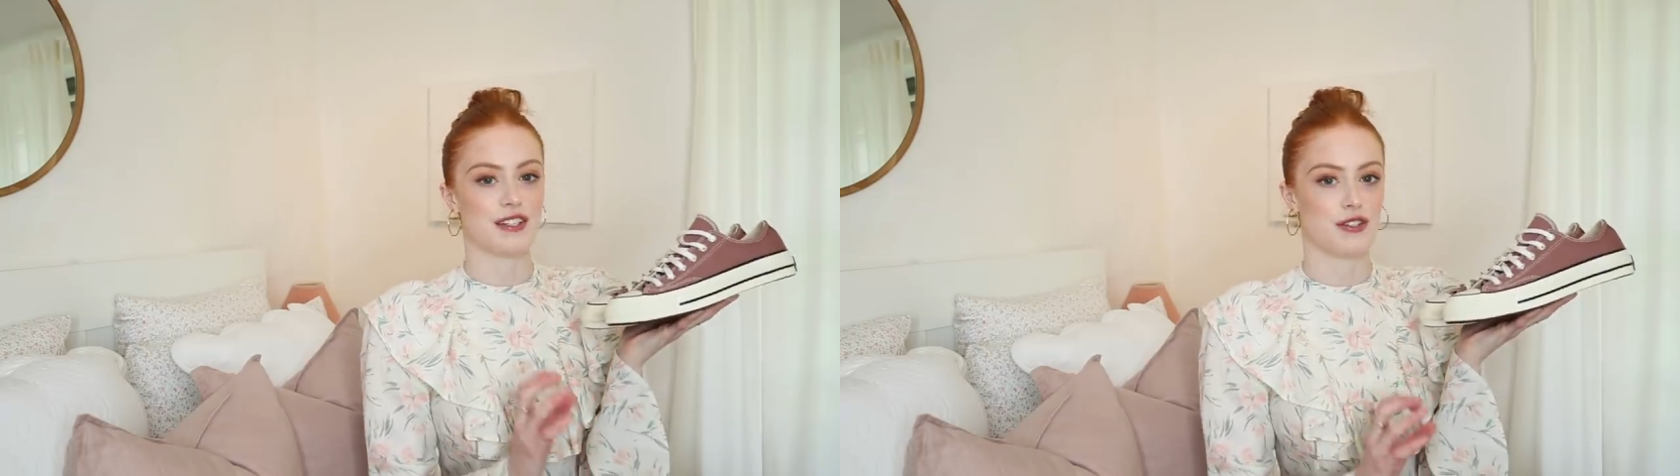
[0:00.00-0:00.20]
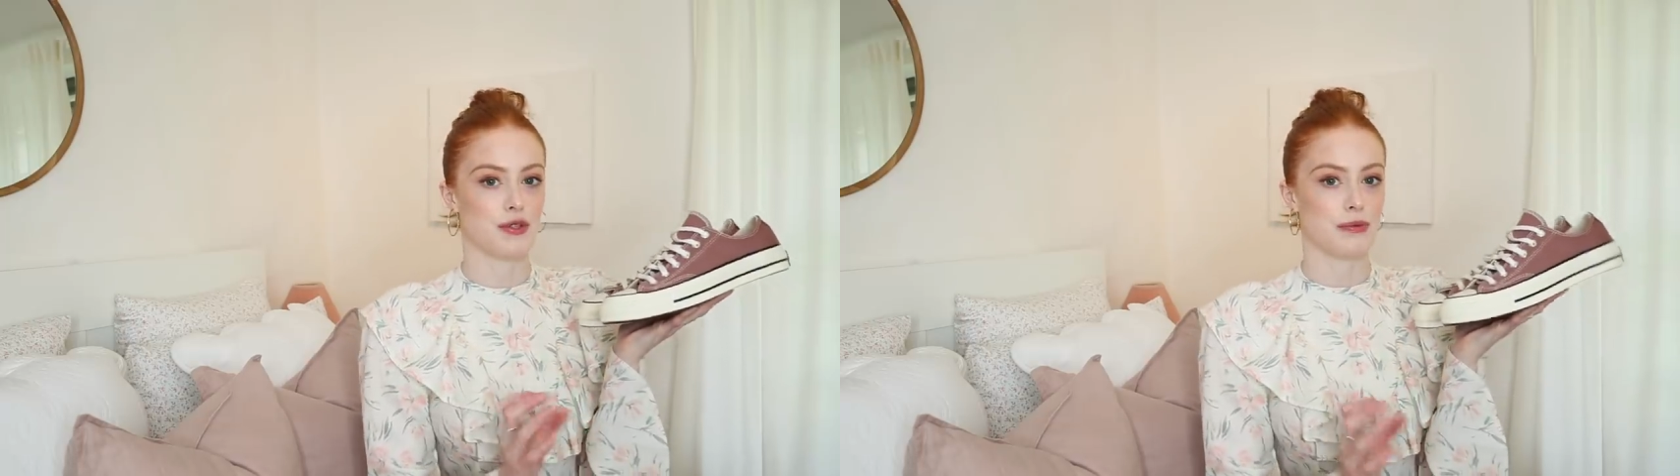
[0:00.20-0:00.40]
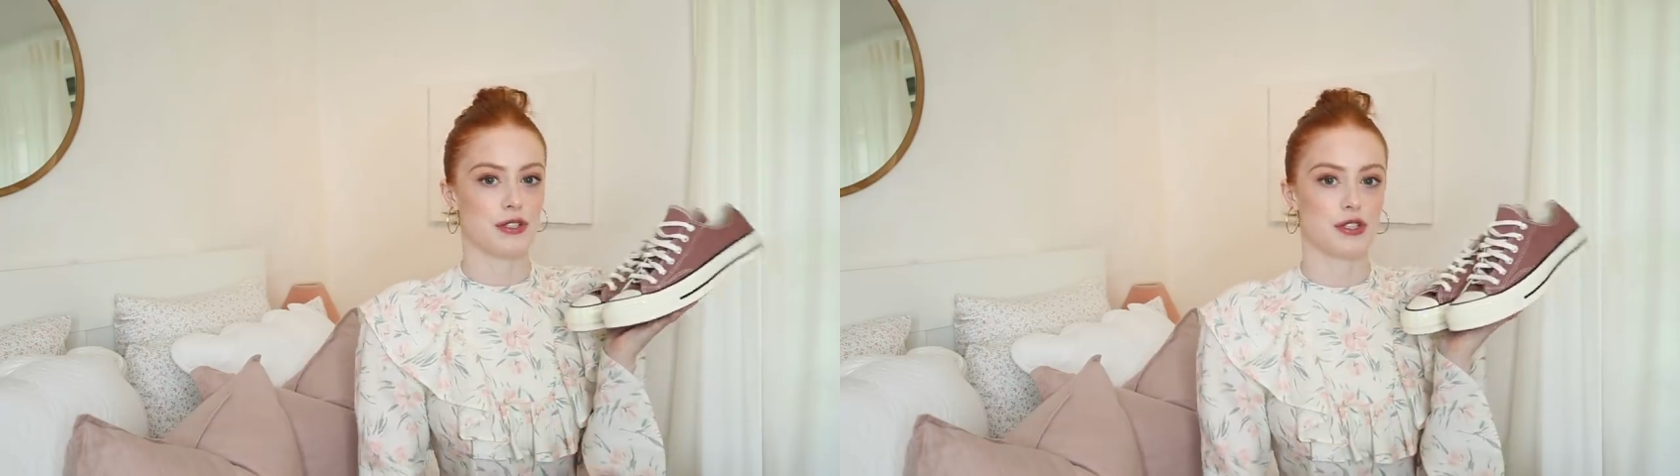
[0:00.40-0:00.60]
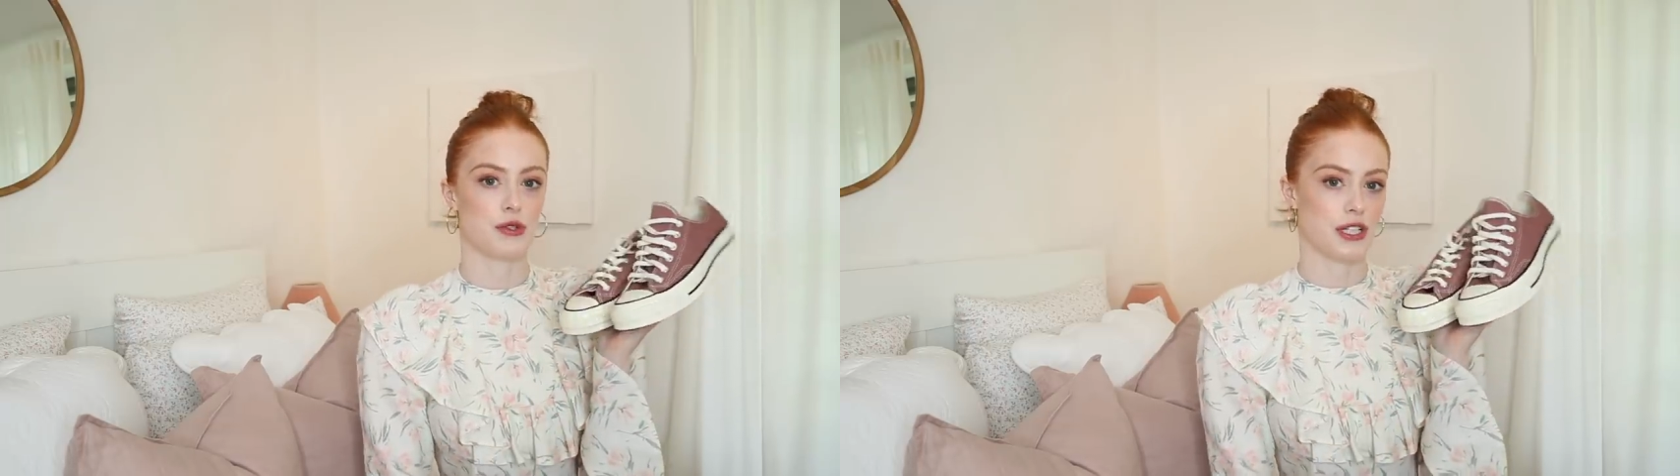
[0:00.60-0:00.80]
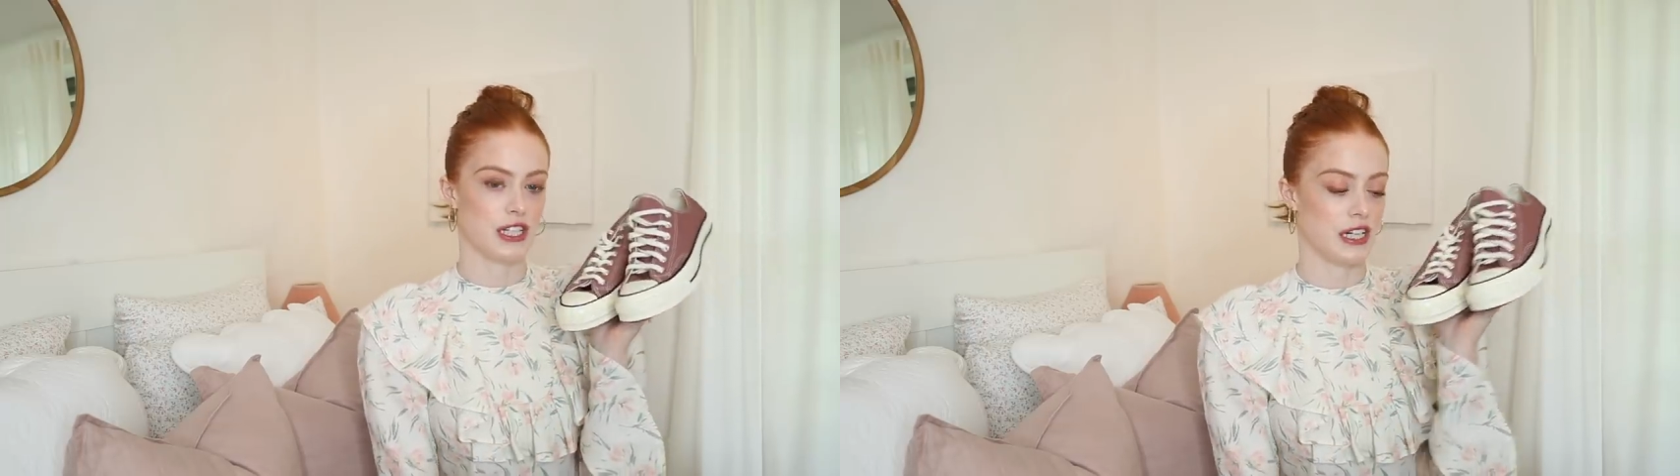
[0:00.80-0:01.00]
is super
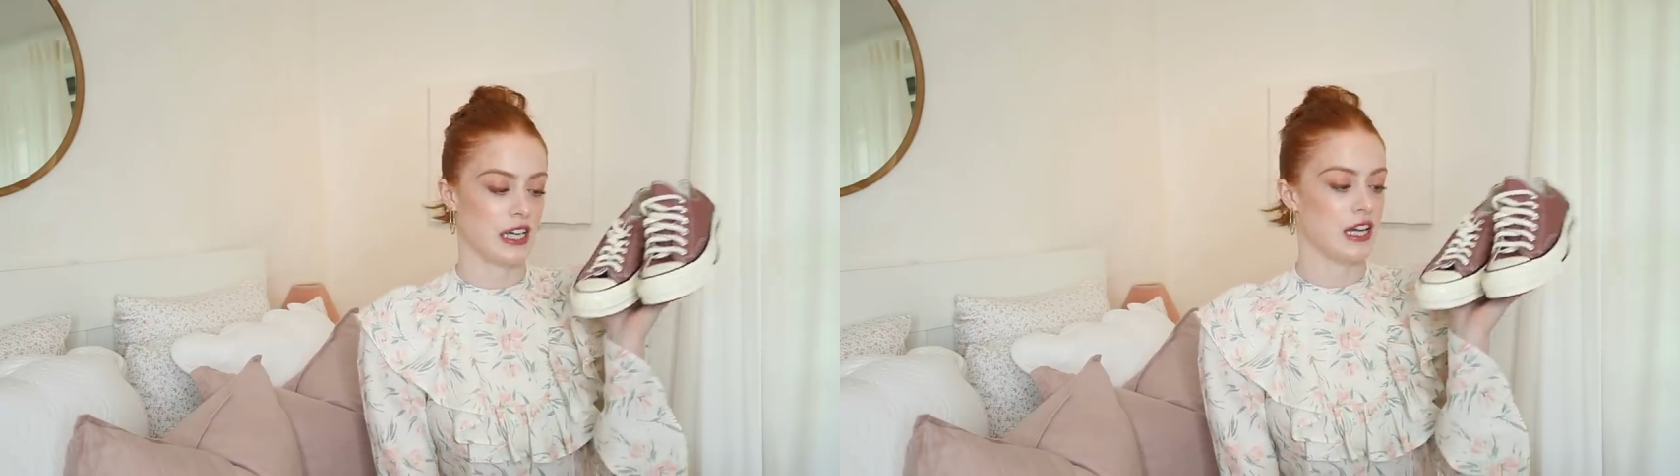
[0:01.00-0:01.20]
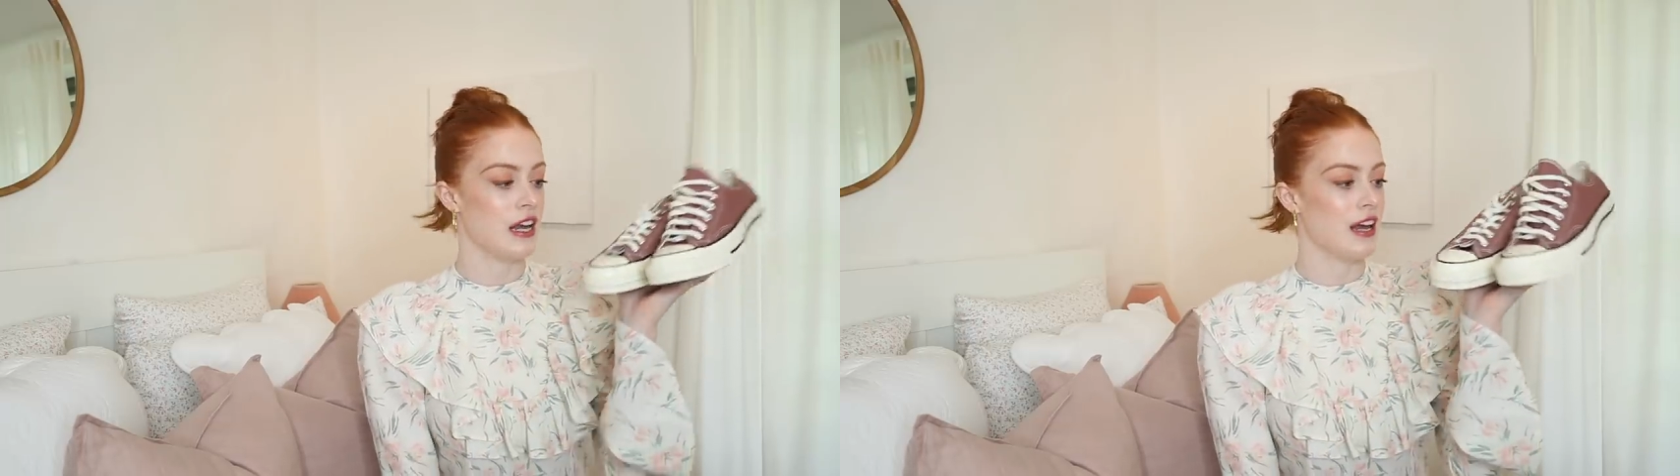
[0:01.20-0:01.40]
squishy